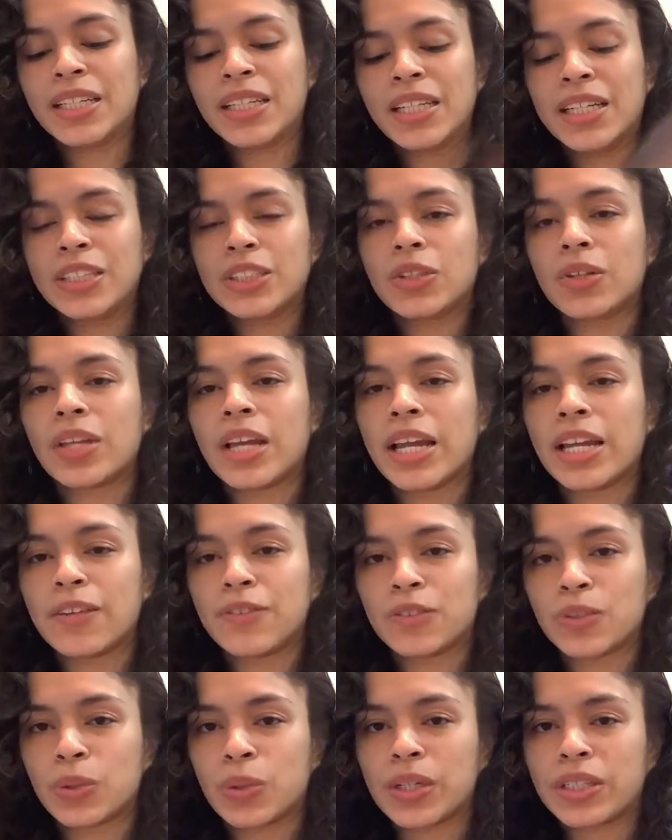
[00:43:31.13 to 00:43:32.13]
So the Eight of
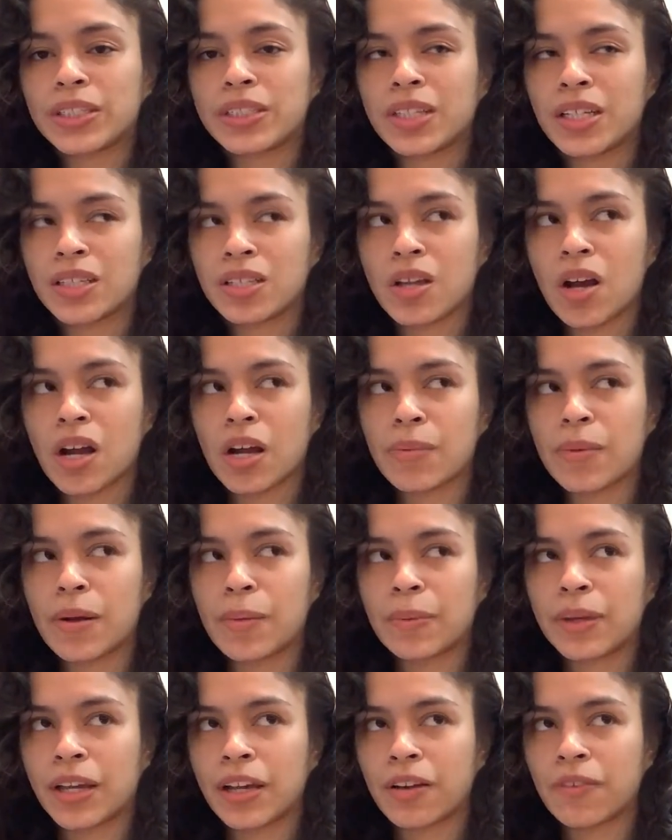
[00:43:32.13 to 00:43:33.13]
Swords does talk about
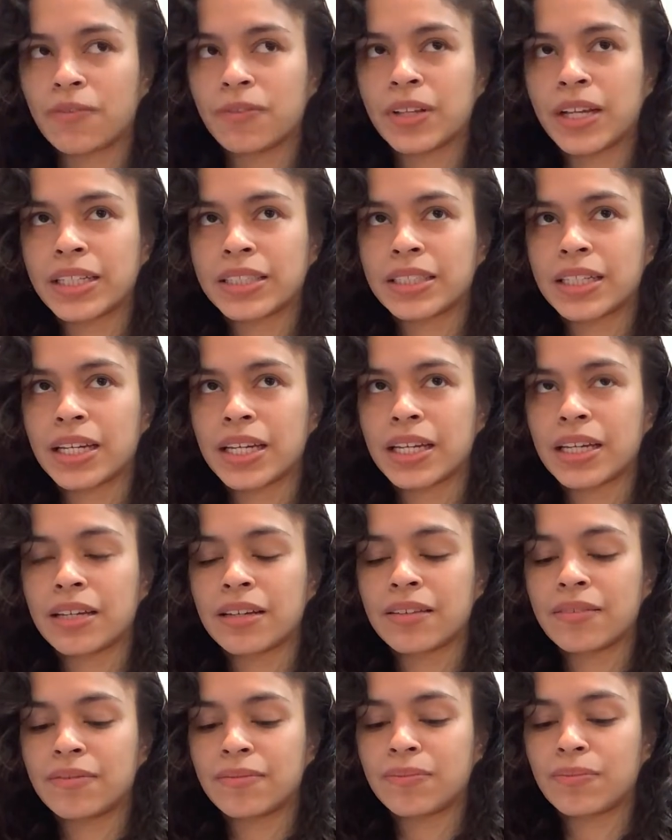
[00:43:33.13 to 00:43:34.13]
being conflicted.
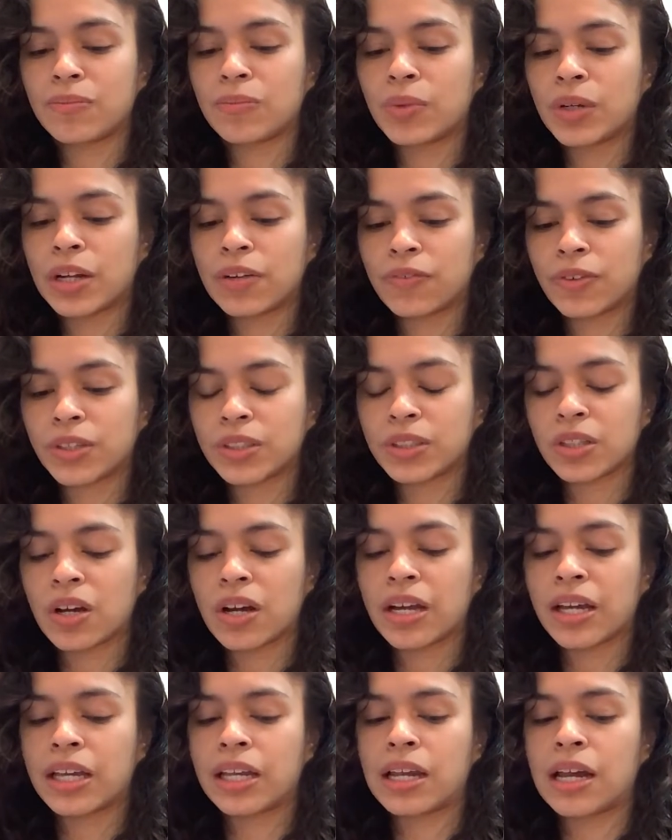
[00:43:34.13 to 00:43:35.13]
When I first
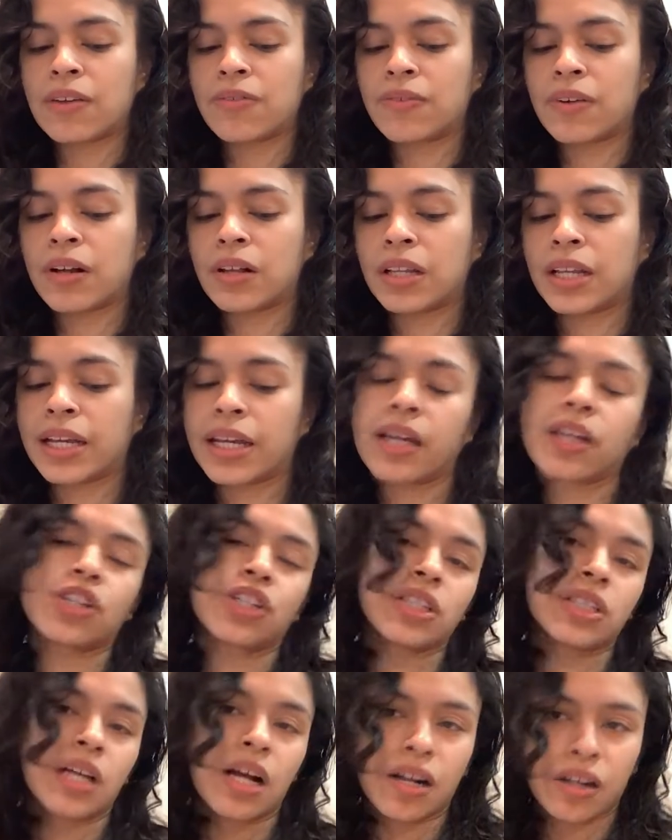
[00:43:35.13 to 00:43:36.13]
saw it, I felt like
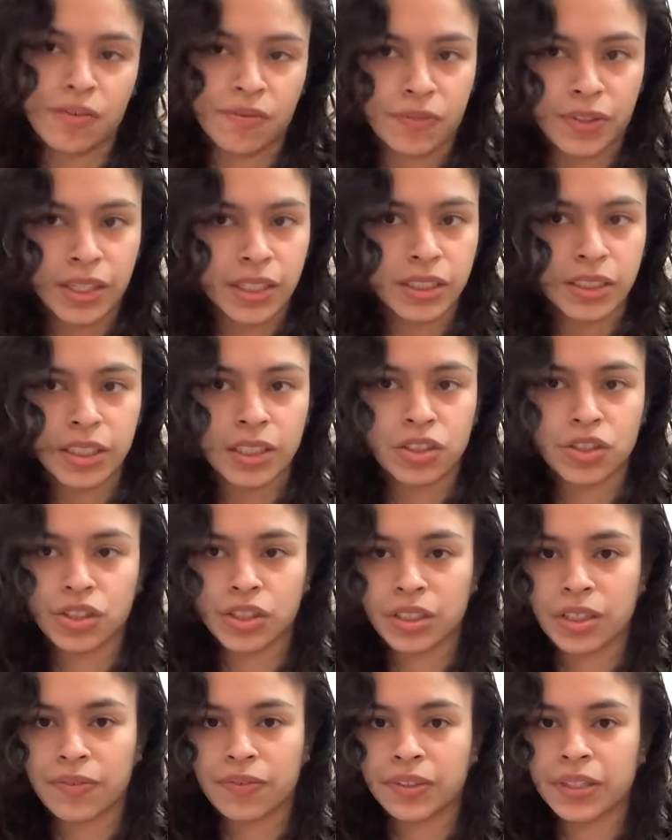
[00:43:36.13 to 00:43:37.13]
she's not conflicted. She's
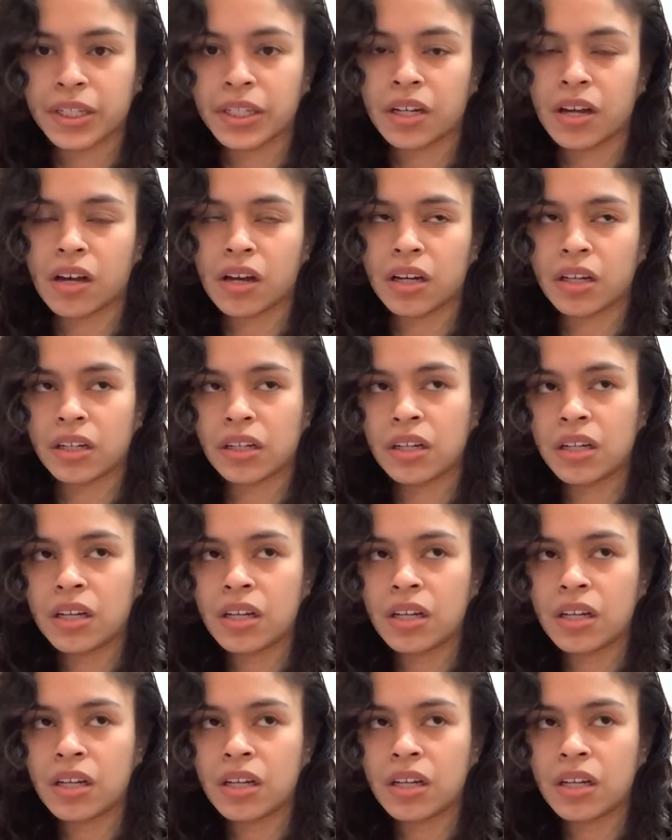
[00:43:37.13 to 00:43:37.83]
definitely not.